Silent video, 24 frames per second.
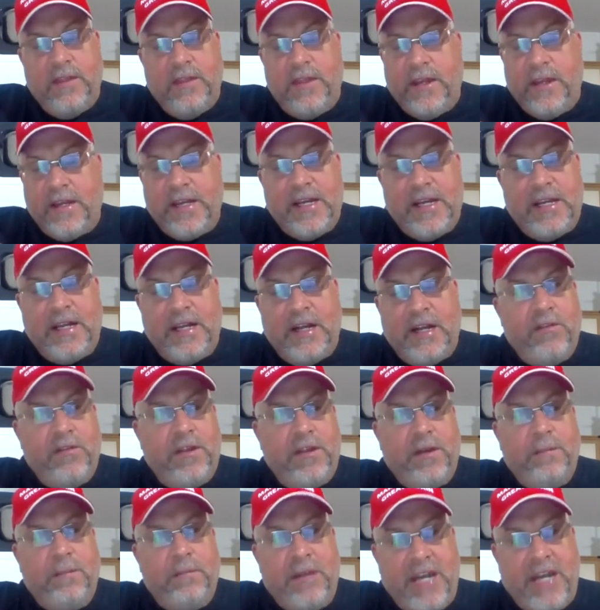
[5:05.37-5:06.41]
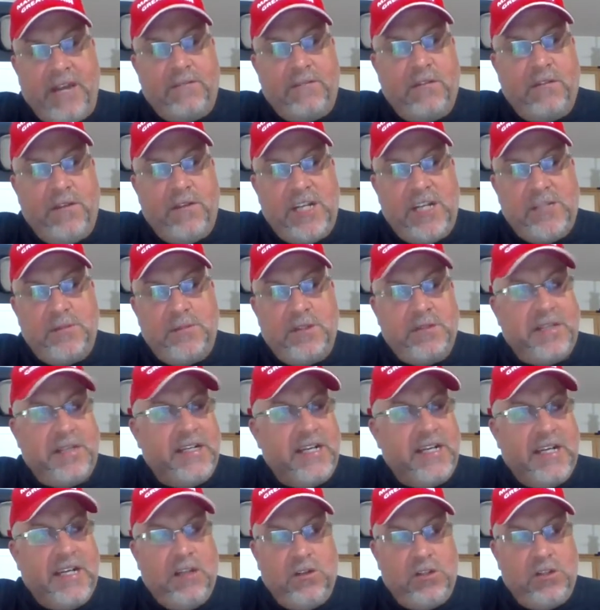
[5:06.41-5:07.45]
They get, I don't think banned from Facebook. They
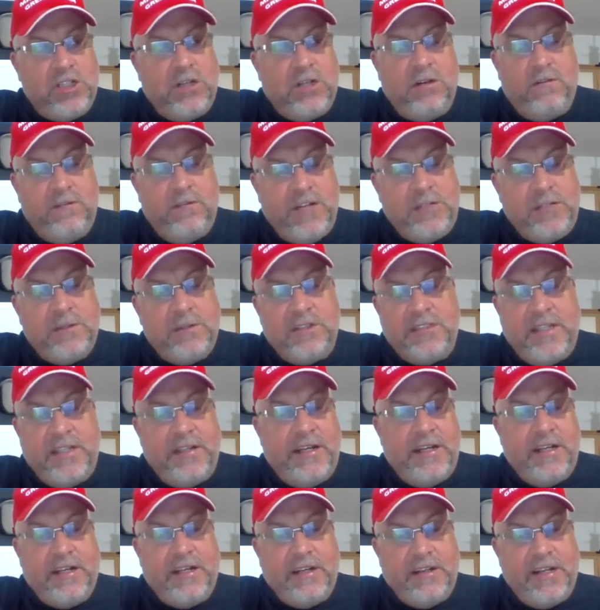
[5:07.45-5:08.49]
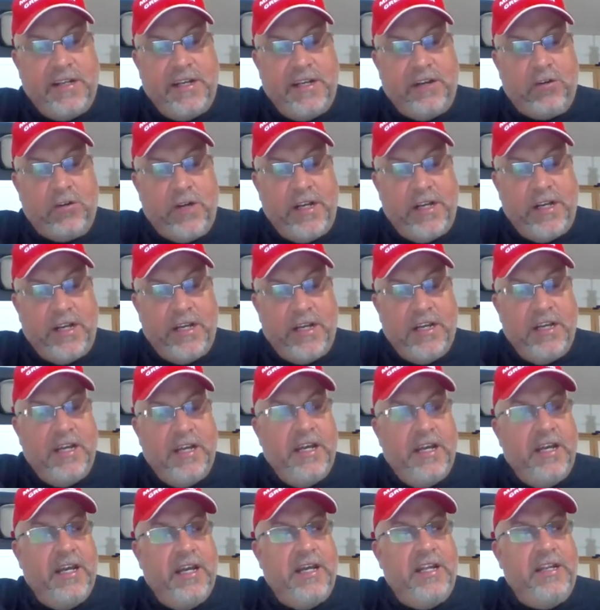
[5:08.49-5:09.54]
get a little trouble with Facebook. Say they create a
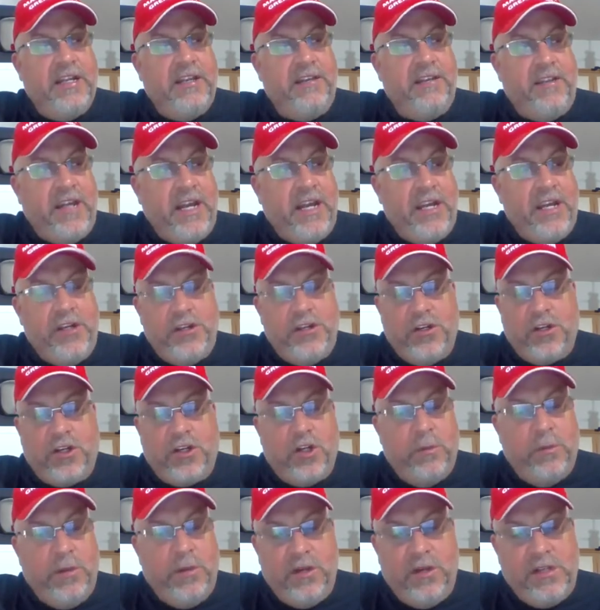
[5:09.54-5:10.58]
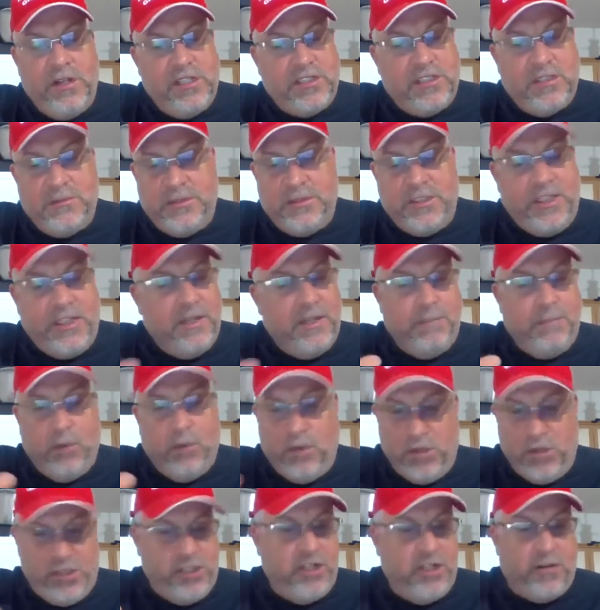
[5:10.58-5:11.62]
danger community, some shit,
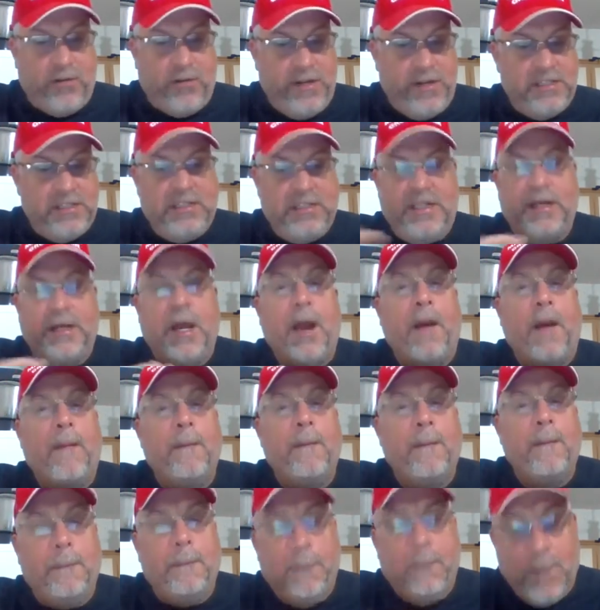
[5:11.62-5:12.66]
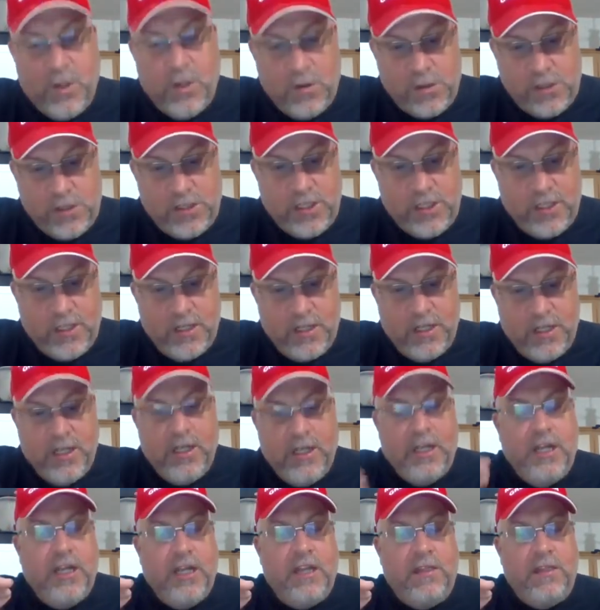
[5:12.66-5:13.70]
bullshit reason. Like bullshit.
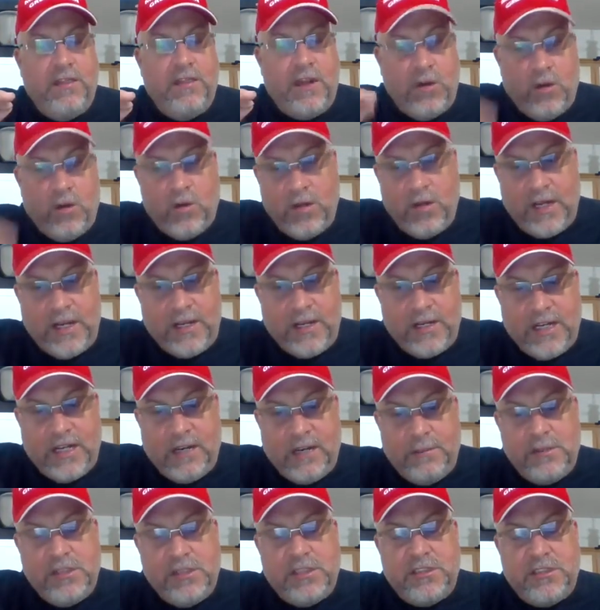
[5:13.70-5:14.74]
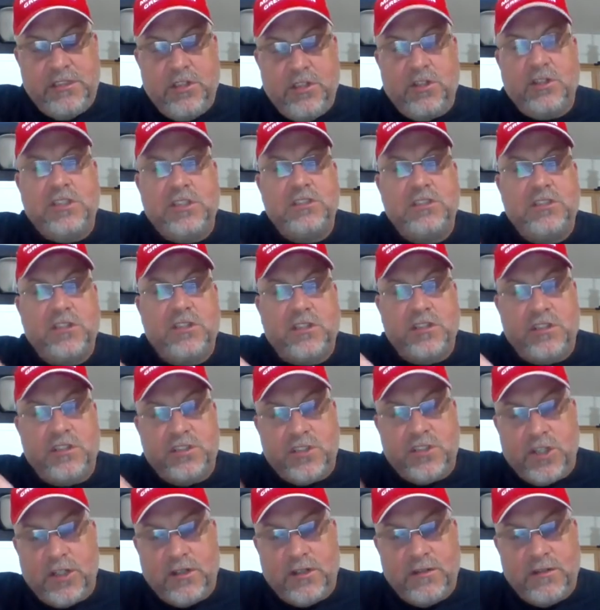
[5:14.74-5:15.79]
They don't like Diamond and Silk because they're
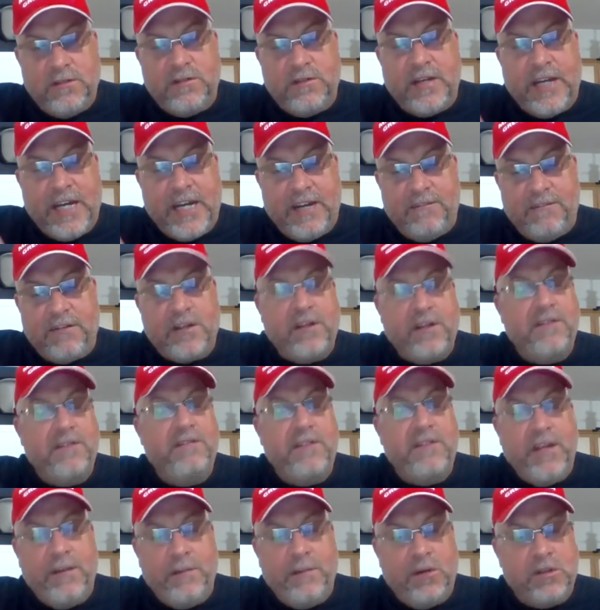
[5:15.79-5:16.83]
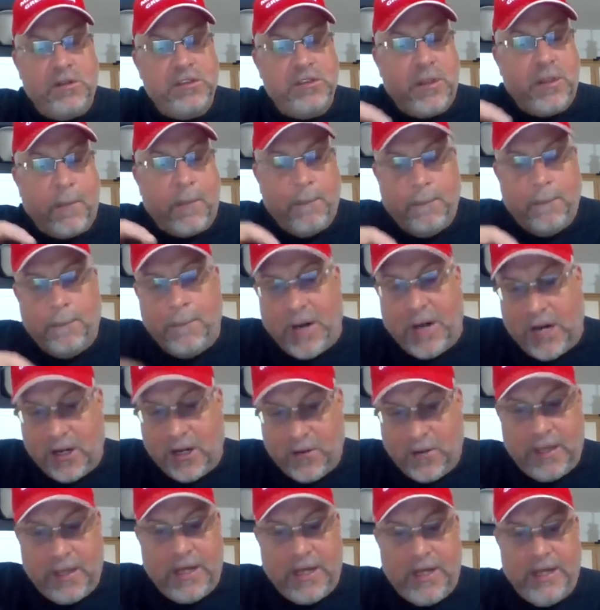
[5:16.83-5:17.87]
conservative African females.
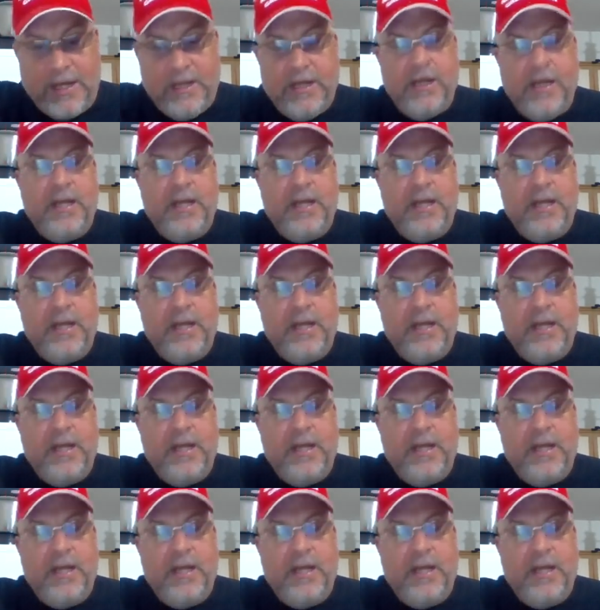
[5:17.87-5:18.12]
Bottom line.